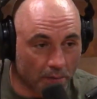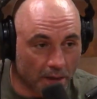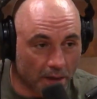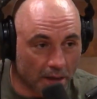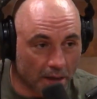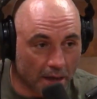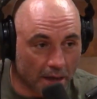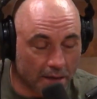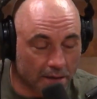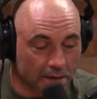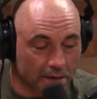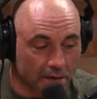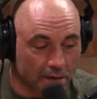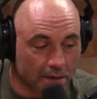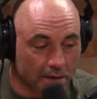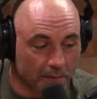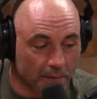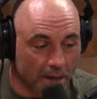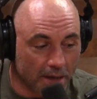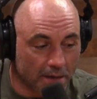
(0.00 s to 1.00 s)
I mean, that guy's
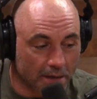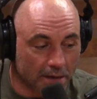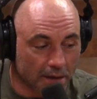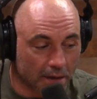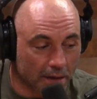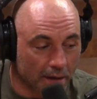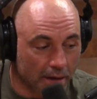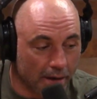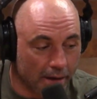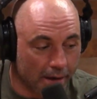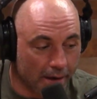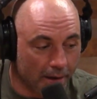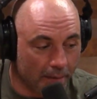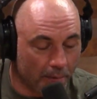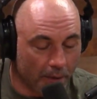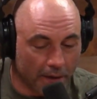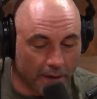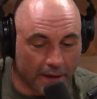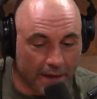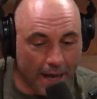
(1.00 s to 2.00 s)
he's amazing.
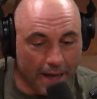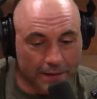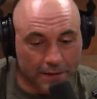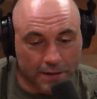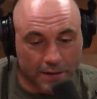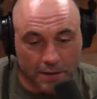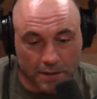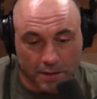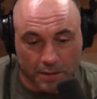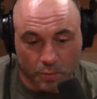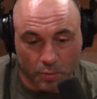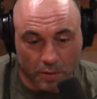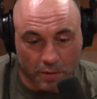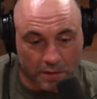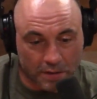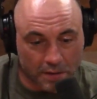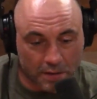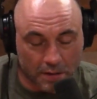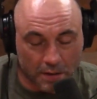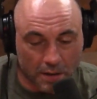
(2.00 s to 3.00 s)
But that just
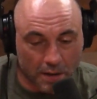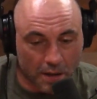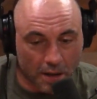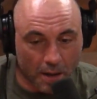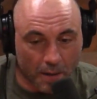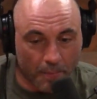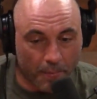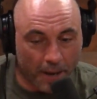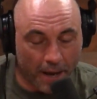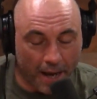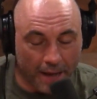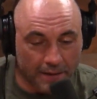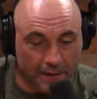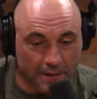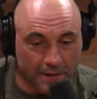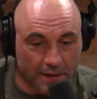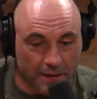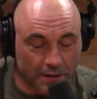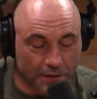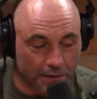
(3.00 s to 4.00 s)
was a bad
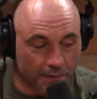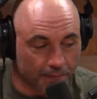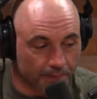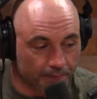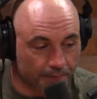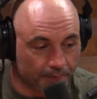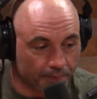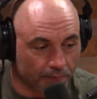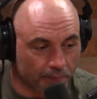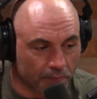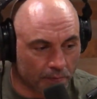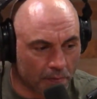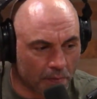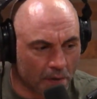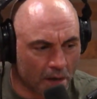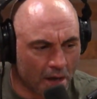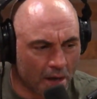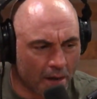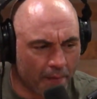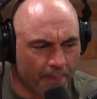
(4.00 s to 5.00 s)
decision.
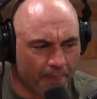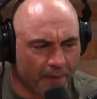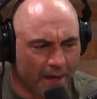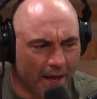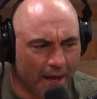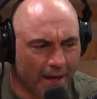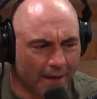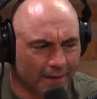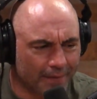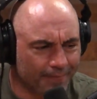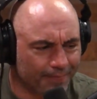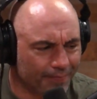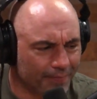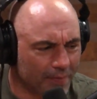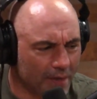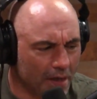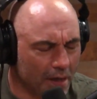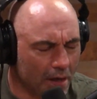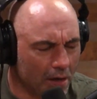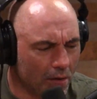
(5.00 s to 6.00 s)
And
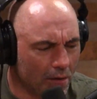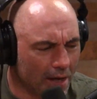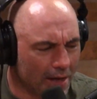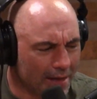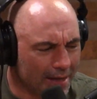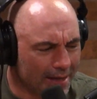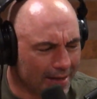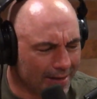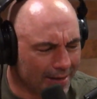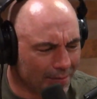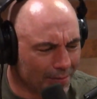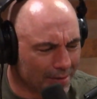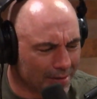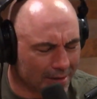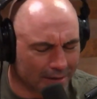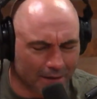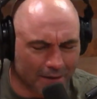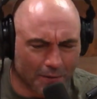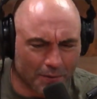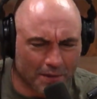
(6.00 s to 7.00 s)
you know, I think there was
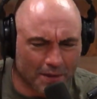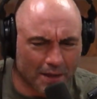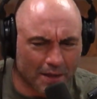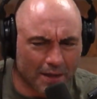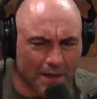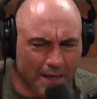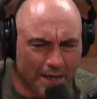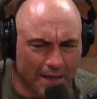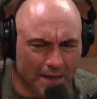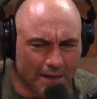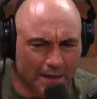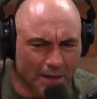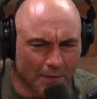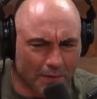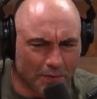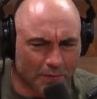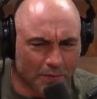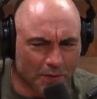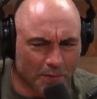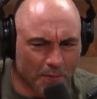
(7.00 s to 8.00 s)
a there was a lady that
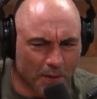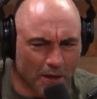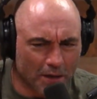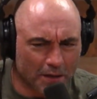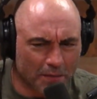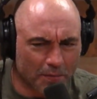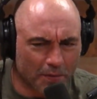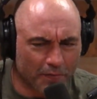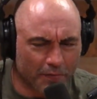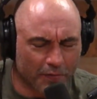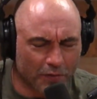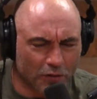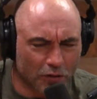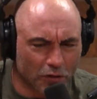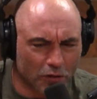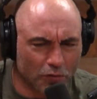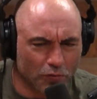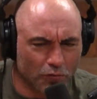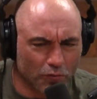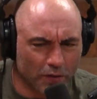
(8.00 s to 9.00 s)
was responsible for
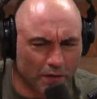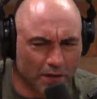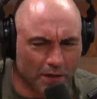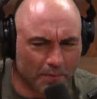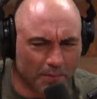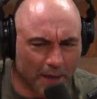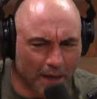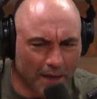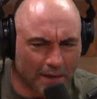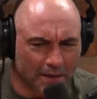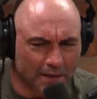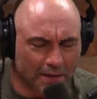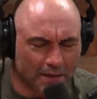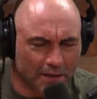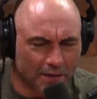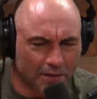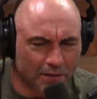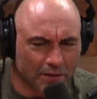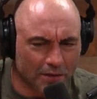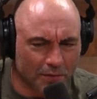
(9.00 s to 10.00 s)
two really bad
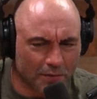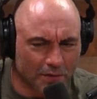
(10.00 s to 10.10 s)
decisions.